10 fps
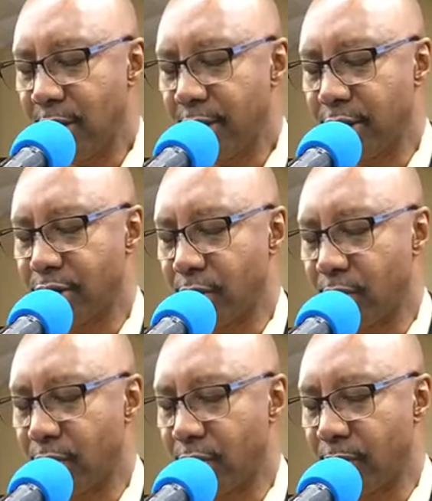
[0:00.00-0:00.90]
that your
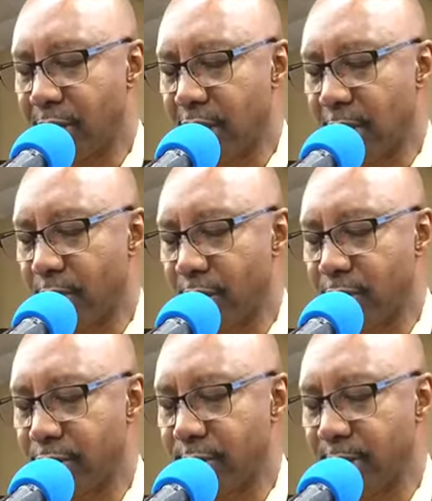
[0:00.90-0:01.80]
word will become
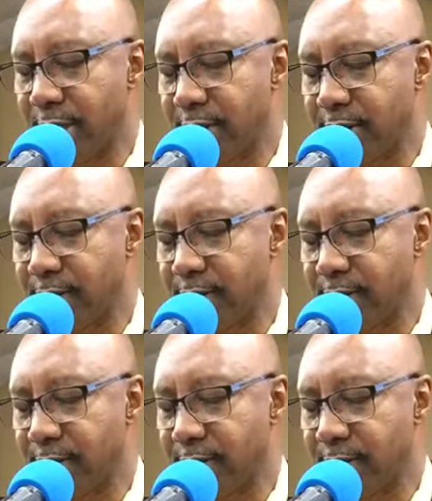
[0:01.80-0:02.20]
real to us,